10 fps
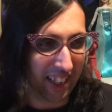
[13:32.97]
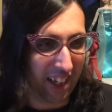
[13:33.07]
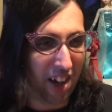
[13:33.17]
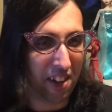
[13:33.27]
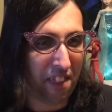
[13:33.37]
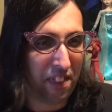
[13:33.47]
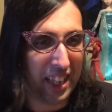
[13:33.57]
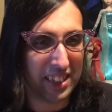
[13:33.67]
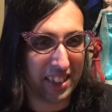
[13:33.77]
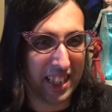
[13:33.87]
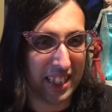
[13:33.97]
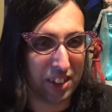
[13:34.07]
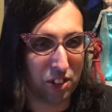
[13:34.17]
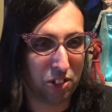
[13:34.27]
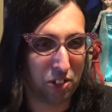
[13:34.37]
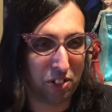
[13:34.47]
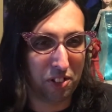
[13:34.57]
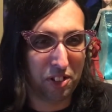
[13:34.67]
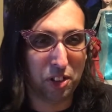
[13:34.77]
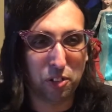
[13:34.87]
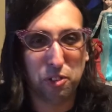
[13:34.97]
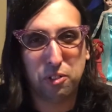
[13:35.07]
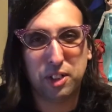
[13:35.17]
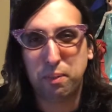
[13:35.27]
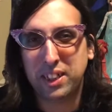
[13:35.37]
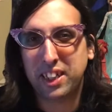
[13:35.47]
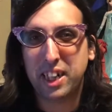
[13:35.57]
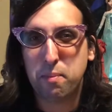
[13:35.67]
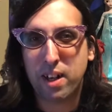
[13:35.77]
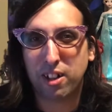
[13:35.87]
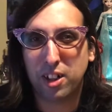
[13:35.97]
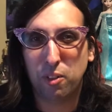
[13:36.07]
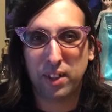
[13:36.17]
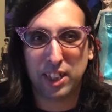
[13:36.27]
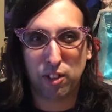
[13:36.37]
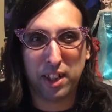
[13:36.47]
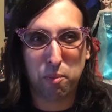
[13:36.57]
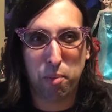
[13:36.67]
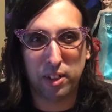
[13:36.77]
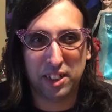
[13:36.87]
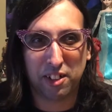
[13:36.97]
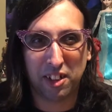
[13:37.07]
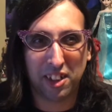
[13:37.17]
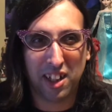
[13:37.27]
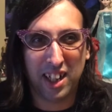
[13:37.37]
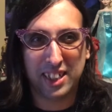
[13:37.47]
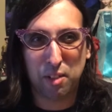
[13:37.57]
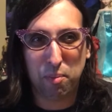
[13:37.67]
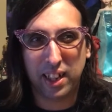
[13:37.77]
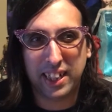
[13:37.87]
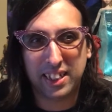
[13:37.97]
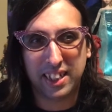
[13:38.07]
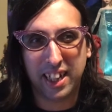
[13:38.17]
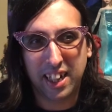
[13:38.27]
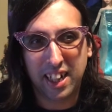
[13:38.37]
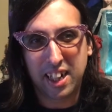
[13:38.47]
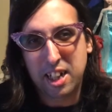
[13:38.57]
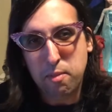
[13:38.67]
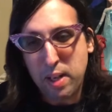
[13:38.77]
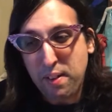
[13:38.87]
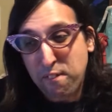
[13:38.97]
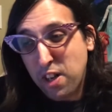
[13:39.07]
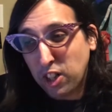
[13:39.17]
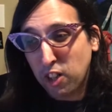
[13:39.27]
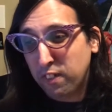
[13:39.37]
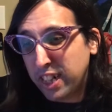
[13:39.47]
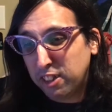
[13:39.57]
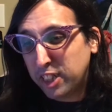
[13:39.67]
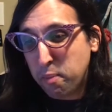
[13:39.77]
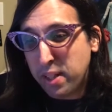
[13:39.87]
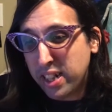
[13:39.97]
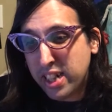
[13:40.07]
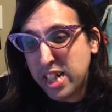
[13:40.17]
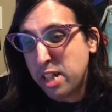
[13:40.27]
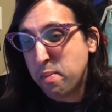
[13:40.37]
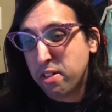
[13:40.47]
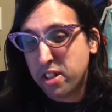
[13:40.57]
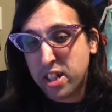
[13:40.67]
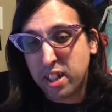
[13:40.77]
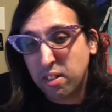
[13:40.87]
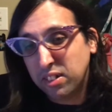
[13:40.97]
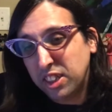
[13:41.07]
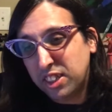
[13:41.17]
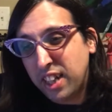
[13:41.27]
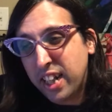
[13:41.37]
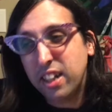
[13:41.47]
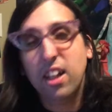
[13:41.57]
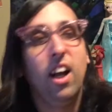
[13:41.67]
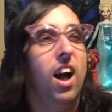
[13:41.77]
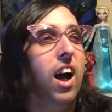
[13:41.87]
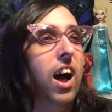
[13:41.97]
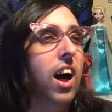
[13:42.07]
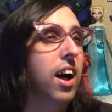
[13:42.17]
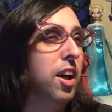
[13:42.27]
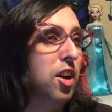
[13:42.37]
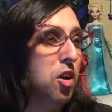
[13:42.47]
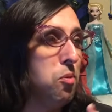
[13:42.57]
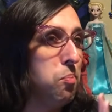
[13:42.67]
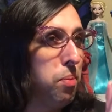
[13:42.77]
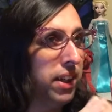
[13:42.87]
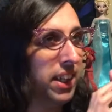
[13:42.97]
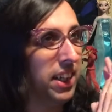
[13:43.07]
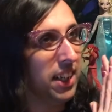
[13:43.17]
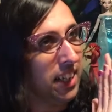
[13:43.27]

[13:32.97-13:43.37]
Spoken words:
all the things that they do, especially in America, where they try to put certain laws in place that they fuck over the LGBT community. Just saying. But